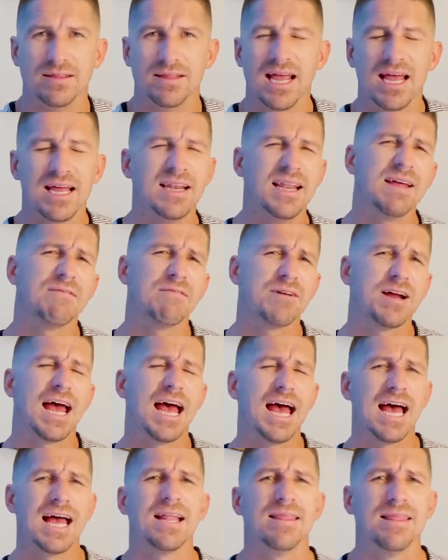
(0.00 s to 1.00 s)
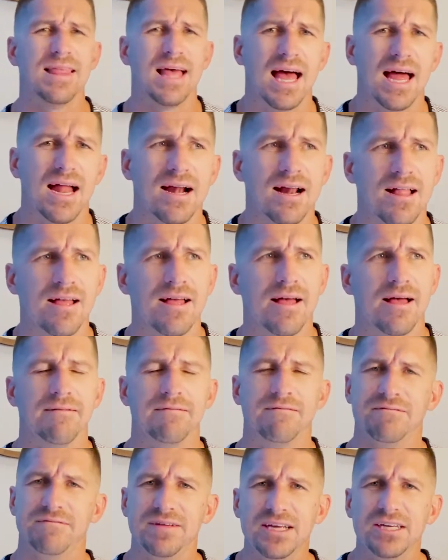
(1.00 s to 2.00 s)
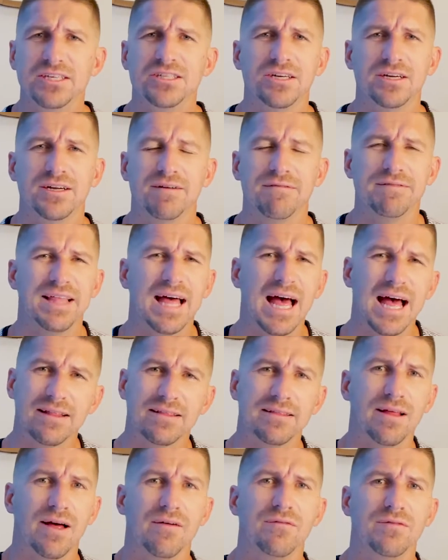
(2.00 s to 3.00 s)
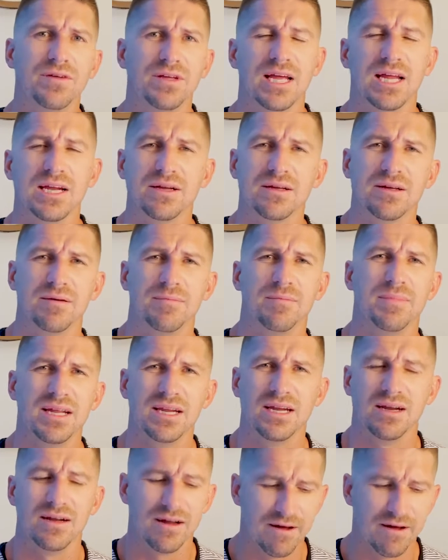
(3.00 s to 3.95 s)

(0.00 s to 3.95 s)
They had never had that vision of that loving and committed